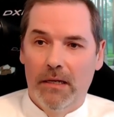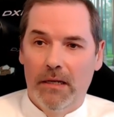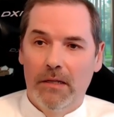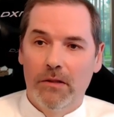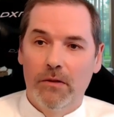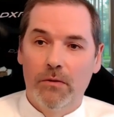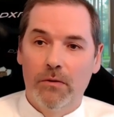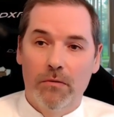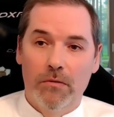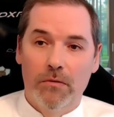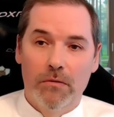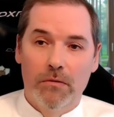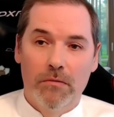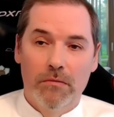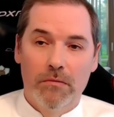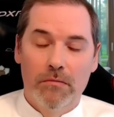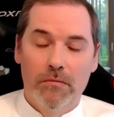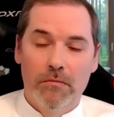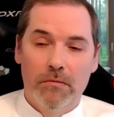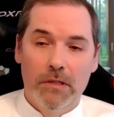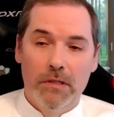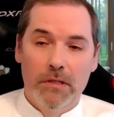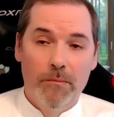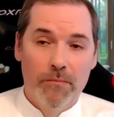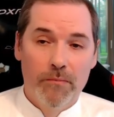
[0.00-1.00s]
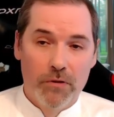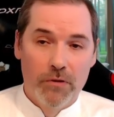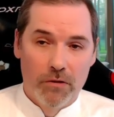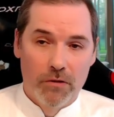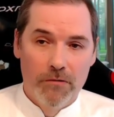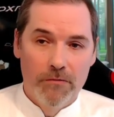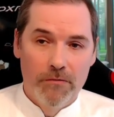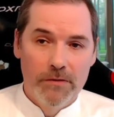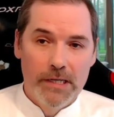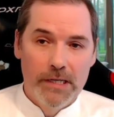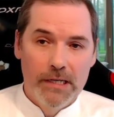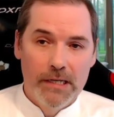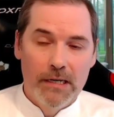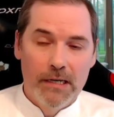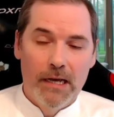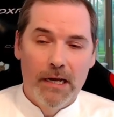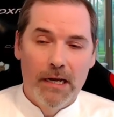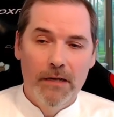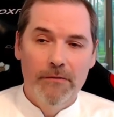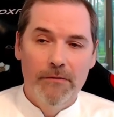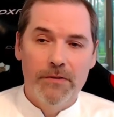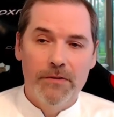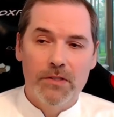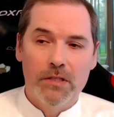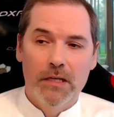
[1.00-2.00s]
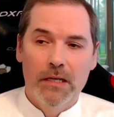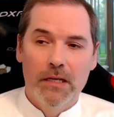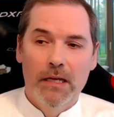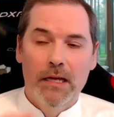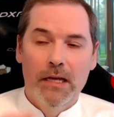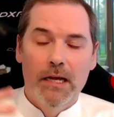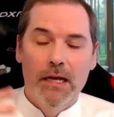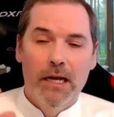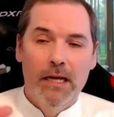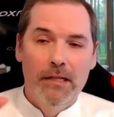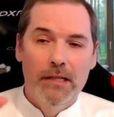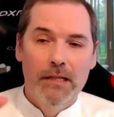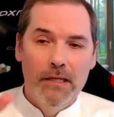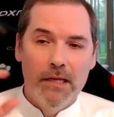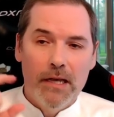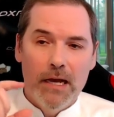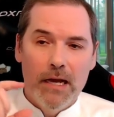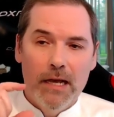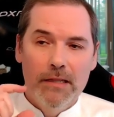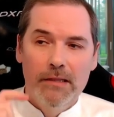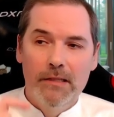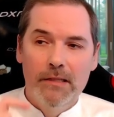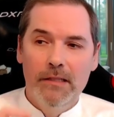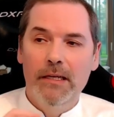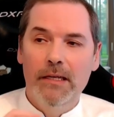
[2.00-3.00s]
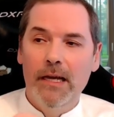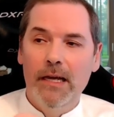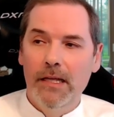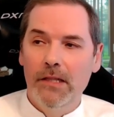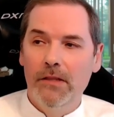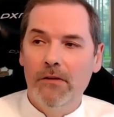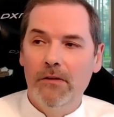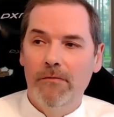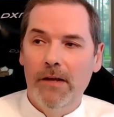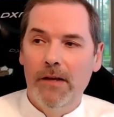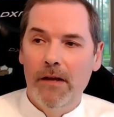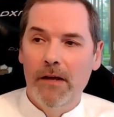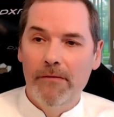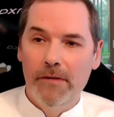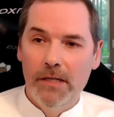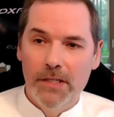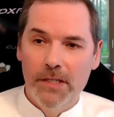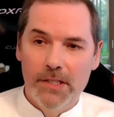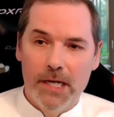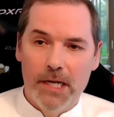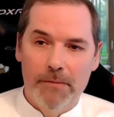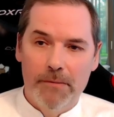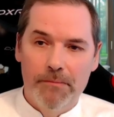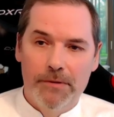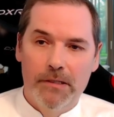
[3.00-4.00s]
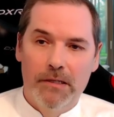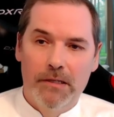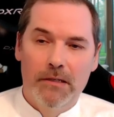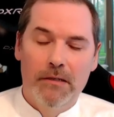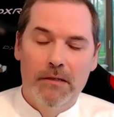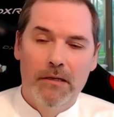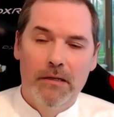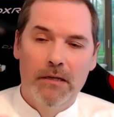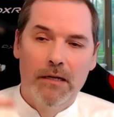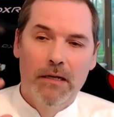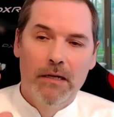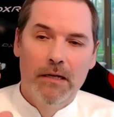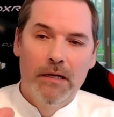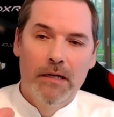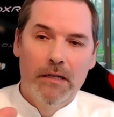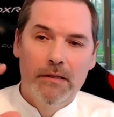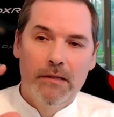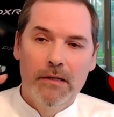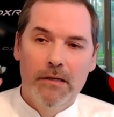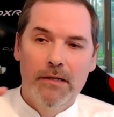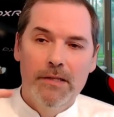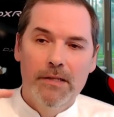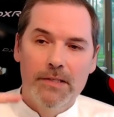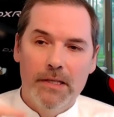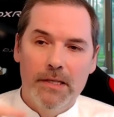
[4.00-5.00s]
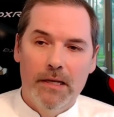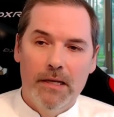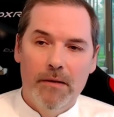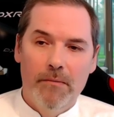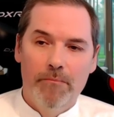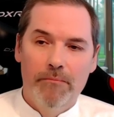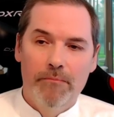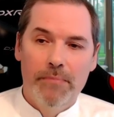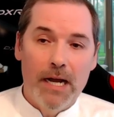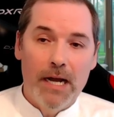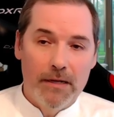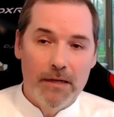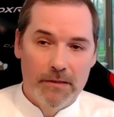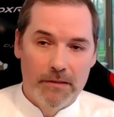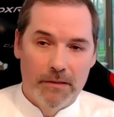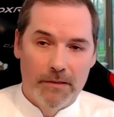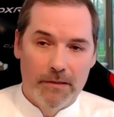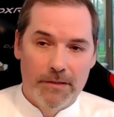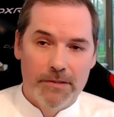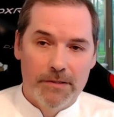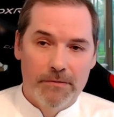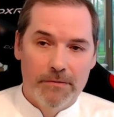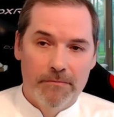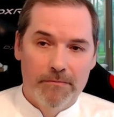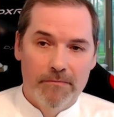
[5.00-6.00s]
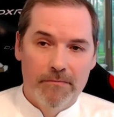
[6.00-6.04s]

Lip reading: to improve their lives. And at the end of every chapter, there is a practice